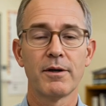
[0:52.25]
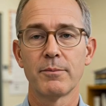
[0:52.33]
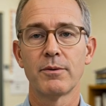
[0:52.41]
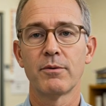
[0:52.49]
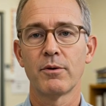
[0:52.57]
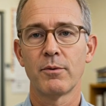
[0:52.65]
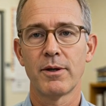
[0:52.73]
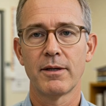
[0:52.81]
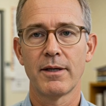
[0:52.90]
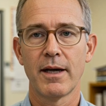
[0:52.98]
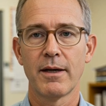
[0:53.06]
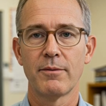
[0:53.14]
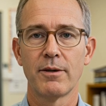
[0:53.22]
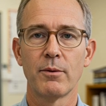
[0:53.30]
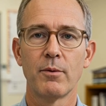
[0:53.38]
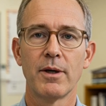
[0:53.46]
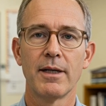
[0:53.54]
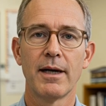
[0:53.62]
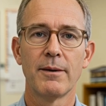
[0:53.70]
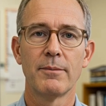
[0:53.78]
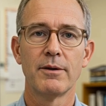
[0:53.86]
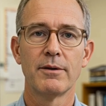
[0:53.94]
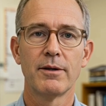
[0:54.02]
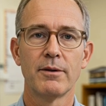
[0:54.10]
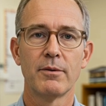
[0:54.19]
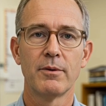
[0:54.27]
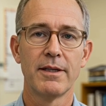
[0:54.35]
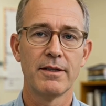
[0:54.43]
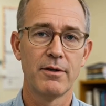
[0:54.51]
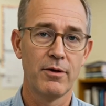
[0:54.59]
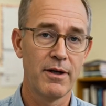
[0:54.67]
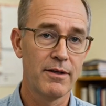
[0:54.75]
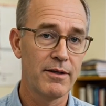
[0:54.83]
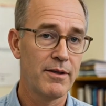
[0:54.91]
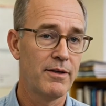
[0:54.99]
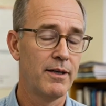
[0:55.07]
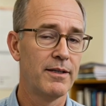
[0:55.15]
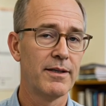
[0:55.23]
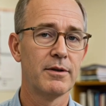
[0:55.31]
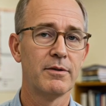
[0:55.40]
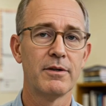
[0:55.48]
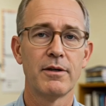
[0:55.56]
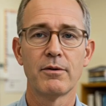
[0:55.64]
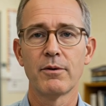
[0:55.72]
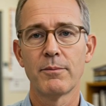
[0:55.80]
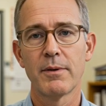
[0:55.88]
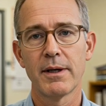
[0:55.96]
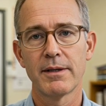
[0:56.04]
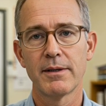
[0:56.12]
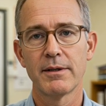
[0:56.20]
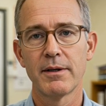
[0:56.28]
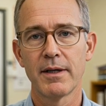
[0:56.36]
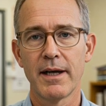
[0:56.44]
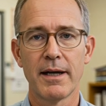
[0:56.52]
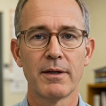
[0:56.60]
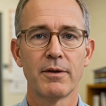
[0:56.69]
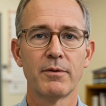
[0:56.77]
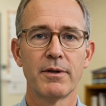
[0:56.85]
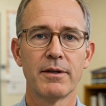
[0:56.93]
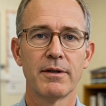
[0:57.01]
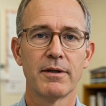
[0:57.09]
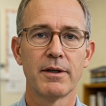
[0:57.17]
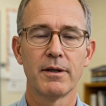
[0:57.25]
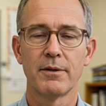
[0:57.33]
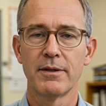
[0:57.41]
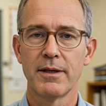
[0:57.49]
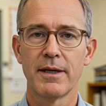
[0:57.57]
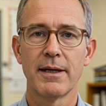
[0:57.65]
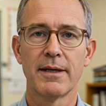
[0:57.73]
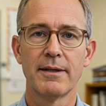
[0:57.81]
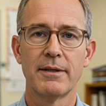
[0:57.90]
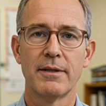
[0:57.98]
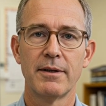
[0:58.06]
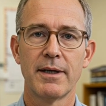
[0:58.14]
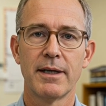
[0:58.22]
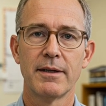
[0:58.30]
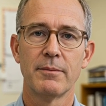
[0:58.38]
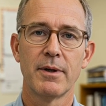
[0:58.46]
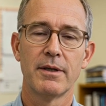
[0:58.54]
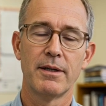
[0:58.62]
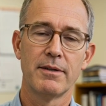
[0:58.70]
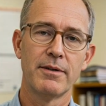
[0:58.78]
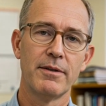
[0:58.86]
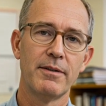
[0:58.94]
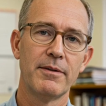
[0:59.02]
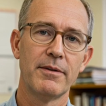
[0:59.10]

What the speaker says: Before we dive into what happened, we need to understand how silver prices are actually determined in today's markets.